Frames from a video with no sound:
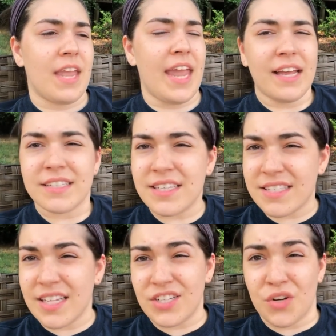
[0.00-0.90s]
and
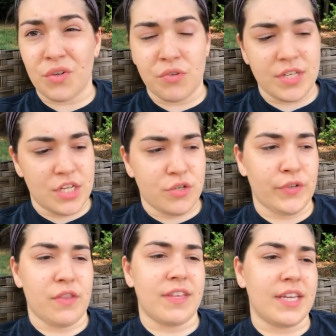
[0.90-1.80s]
since they don't use
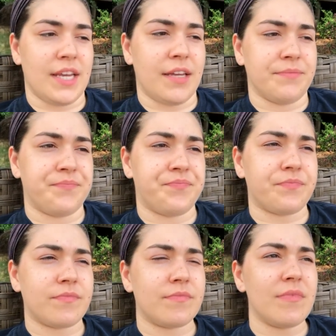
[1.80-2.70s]
introverted thinking,
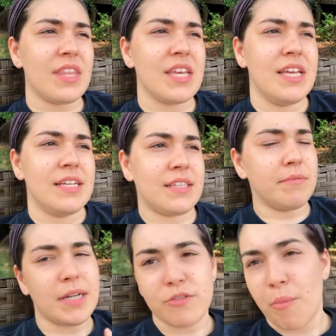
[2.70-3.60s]

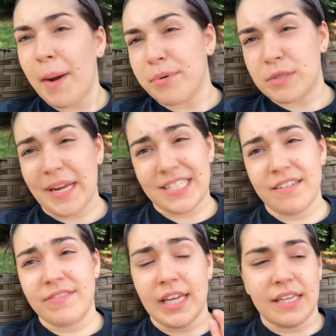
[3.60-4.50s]
sometimes from my
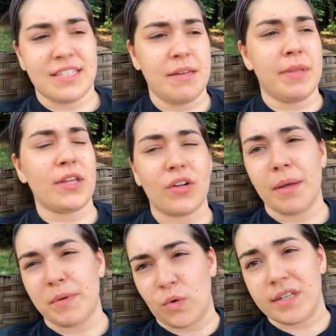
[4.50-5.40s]
perspective, they could seem a little
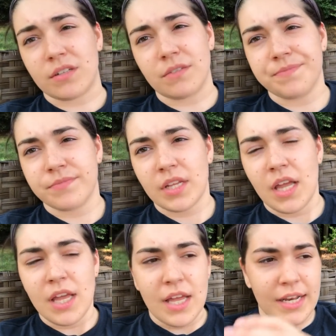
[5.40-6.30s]
hypocritical.
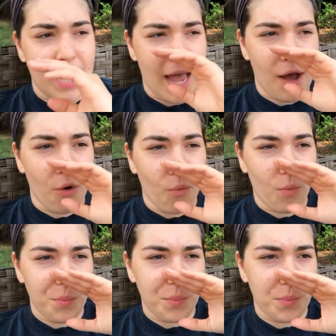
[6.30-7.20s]
Now,
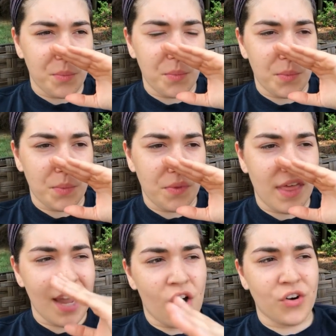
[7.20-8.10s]

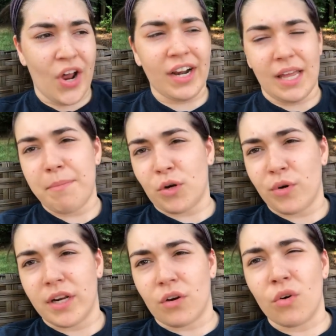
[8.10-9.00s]
they are not
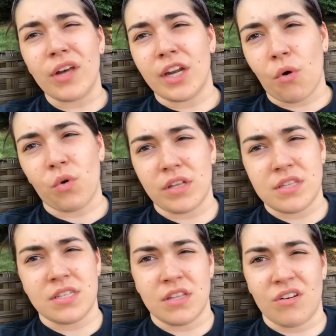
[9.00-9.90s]
hypocritical in
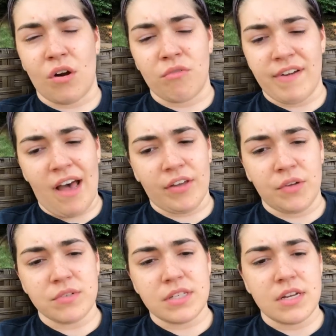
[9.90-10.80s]
accordance to their own
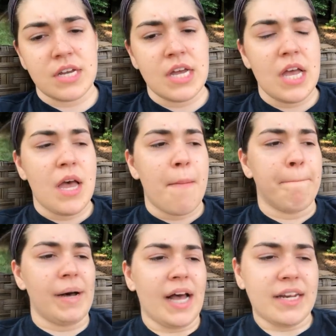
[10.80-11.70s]
values,
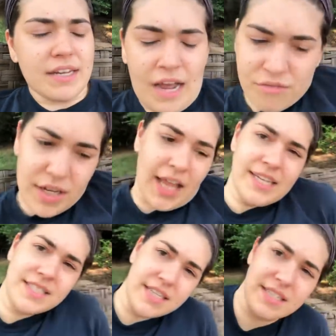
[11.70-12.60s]
but I
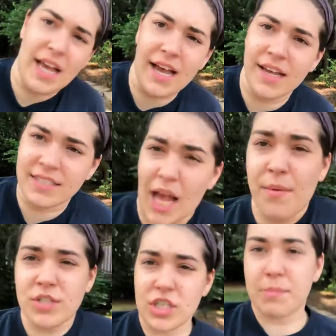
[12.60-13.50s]
realized this as
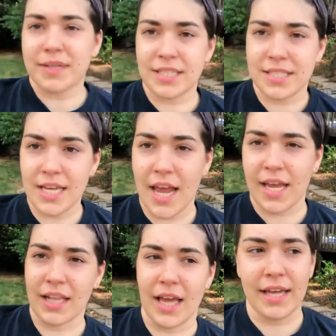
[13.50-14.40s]
I was just about to
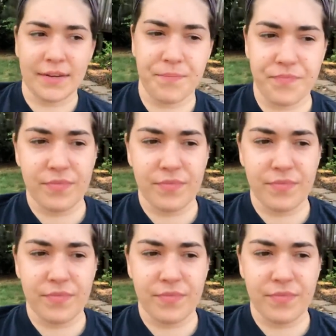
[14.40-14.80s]
say, like,